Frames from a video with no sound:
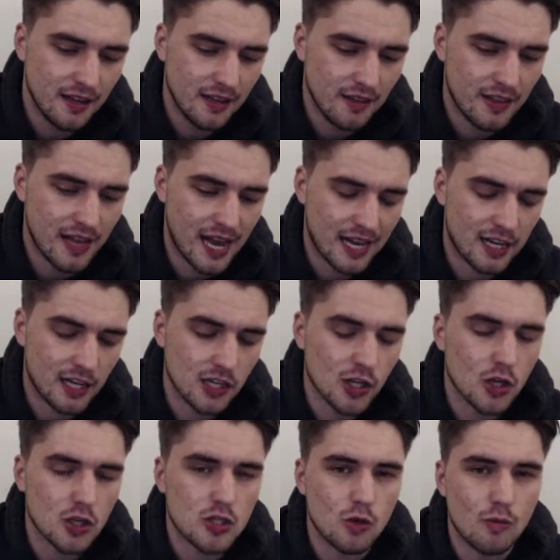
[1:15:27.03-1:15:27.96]
that
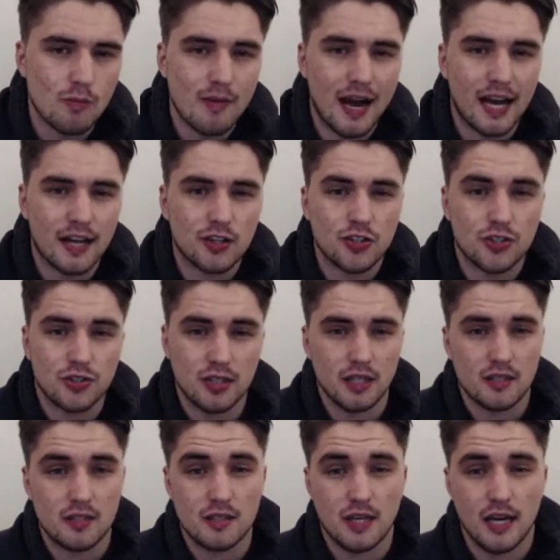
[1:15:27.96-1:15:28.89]
colossal match
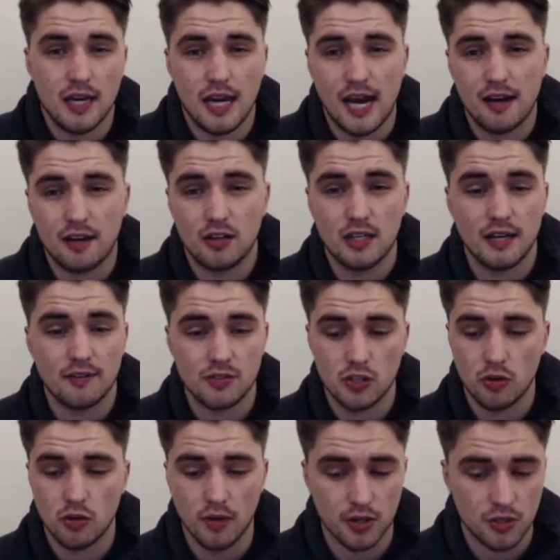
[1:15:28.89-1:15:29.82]
that could have
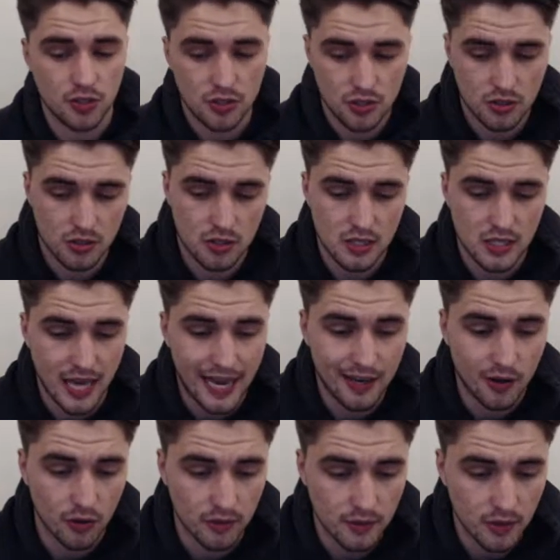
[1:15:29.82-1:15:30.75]
so much say
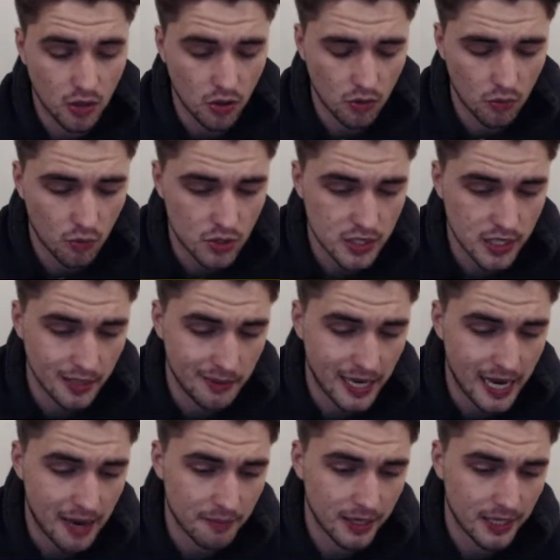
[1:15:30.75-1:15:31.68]
on what's going to be
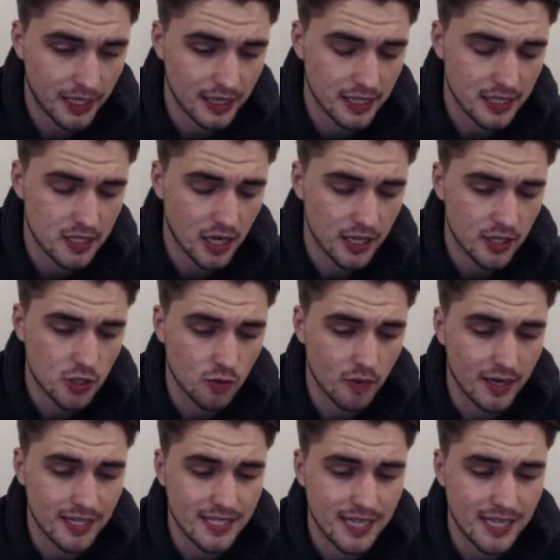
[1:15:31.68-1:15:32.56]
happening in the title race.